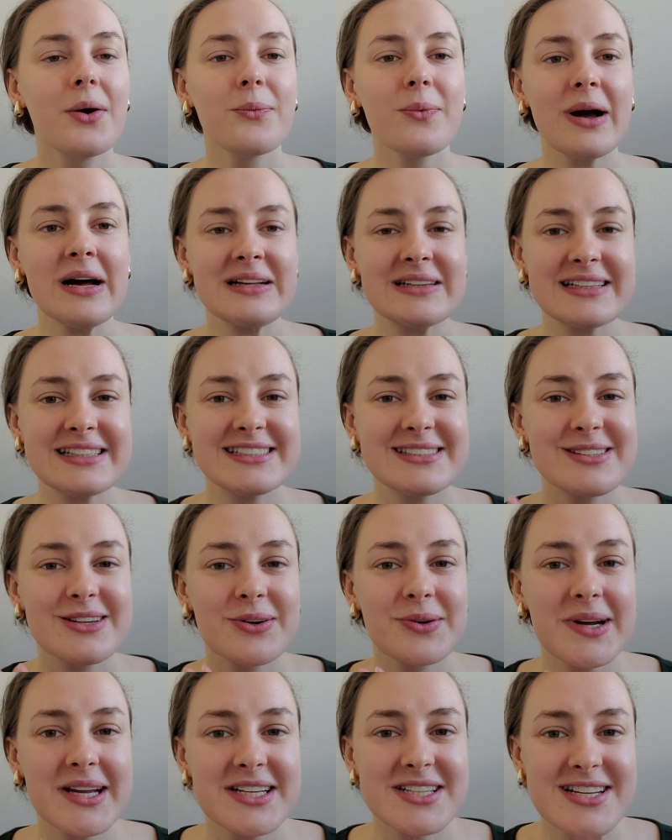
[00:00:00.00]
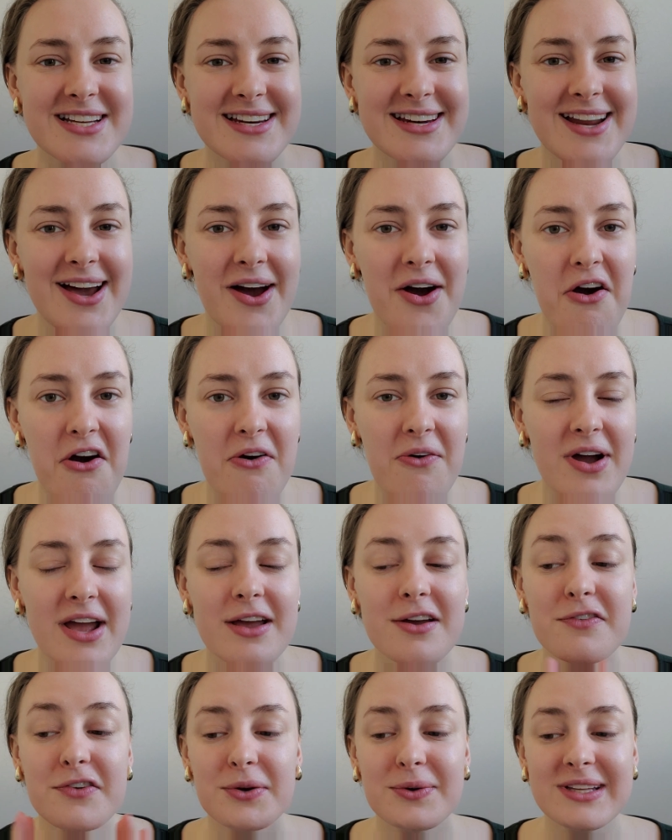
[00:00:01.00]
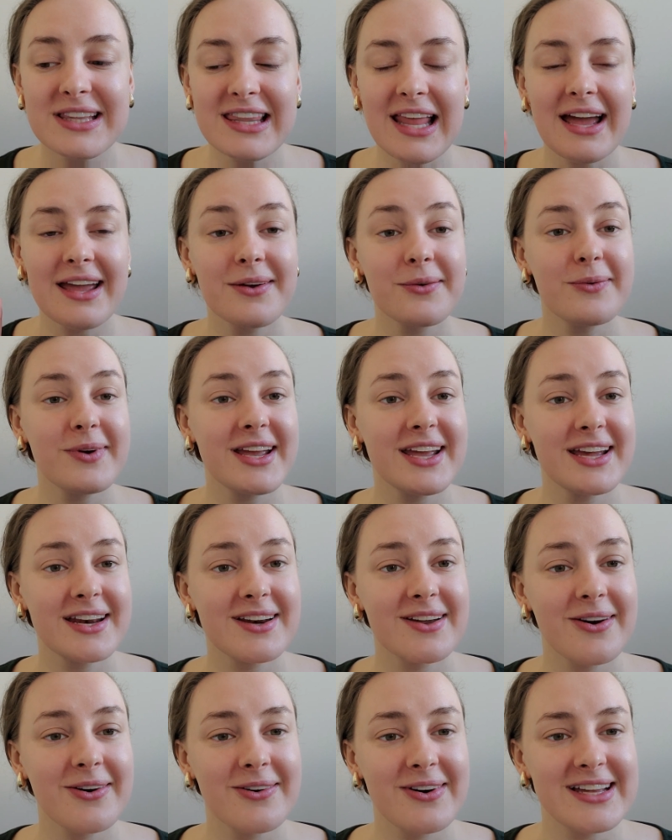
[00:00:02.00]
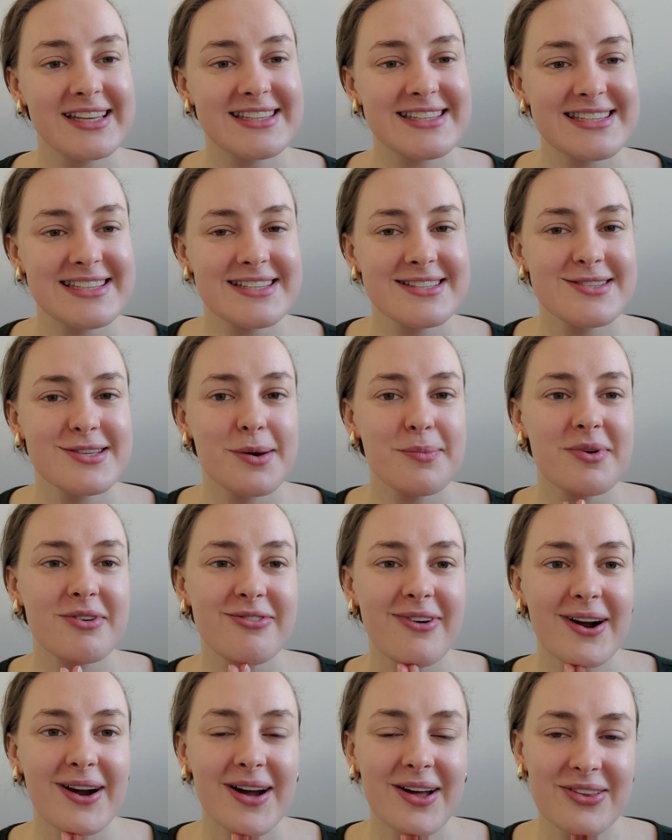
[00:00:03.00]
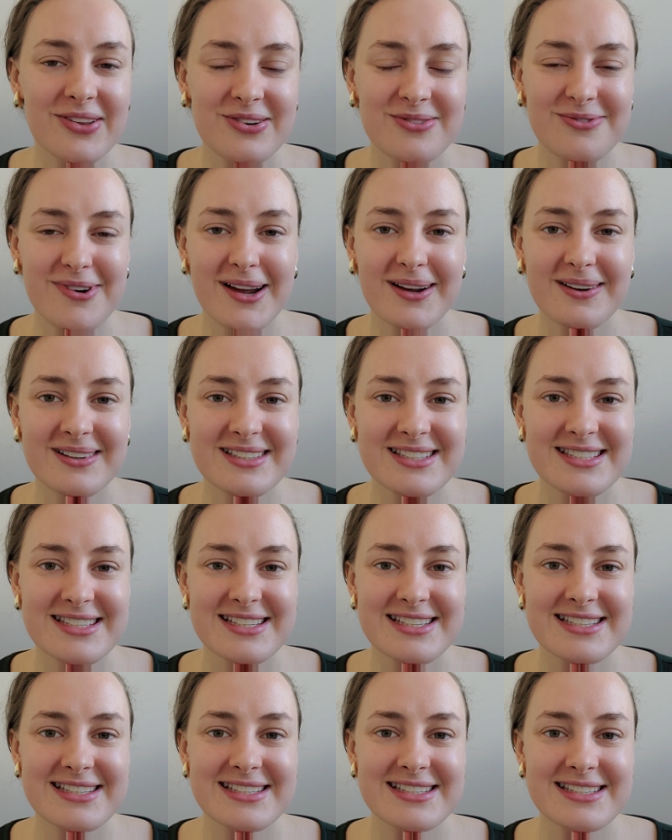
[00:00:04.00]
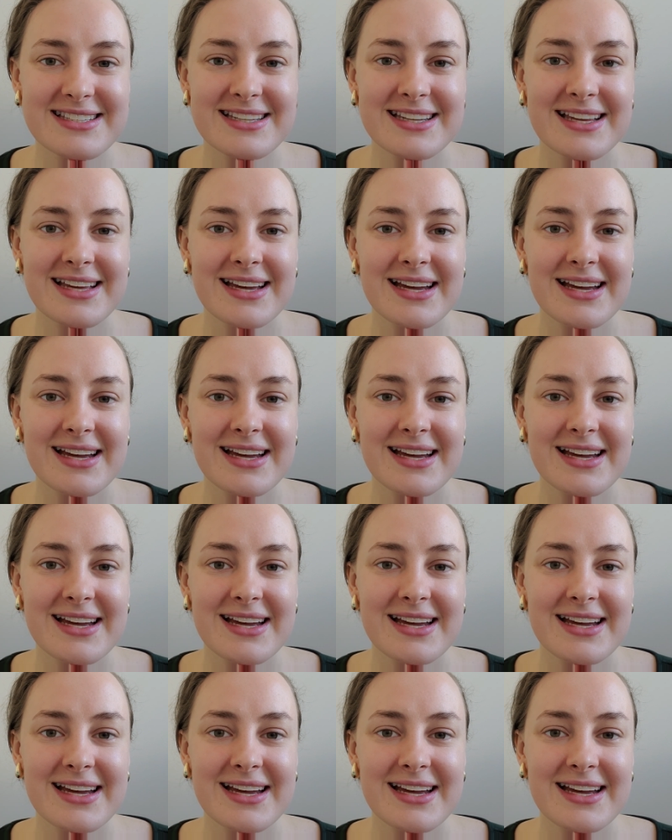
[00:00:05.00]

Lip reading: Well, it's great to know. If you would like, we can go and see some of our other fragrances.